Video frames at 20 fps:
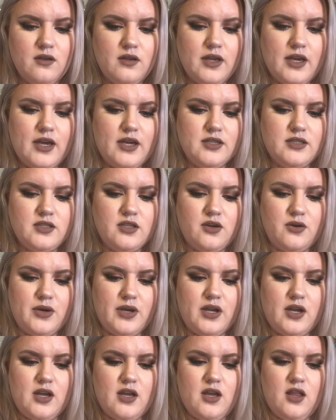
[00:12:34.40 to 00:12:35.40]
yeah, so
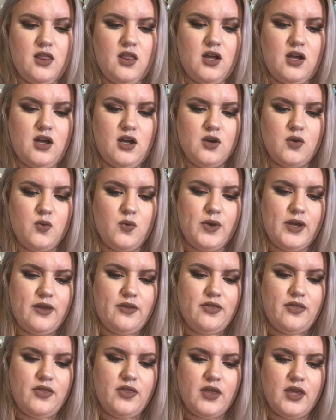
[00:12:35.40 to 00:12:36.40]
along with
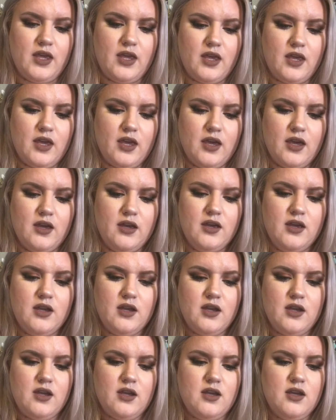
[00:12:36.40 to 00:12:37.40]
the
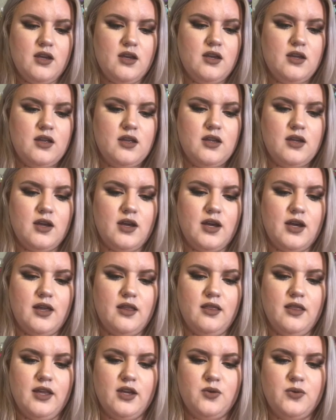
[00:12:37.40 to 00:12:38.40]

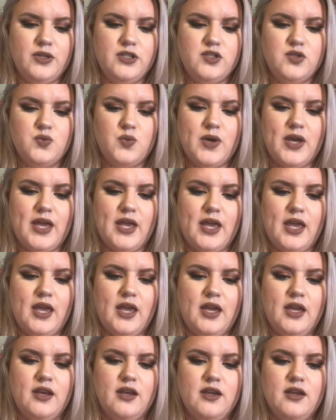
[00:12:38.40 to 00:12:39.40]
liquid
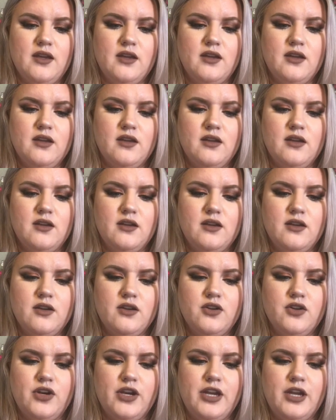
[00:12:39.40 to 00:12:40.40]
suede
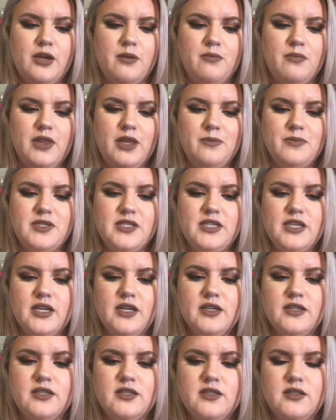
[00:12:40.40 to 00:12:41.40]
cream
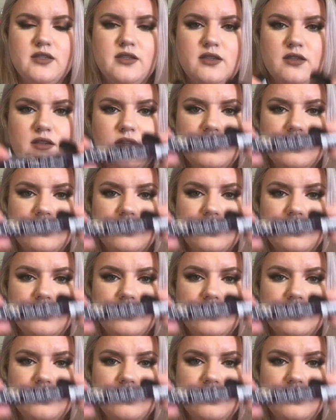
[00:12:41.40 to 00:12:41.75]
lipsticks.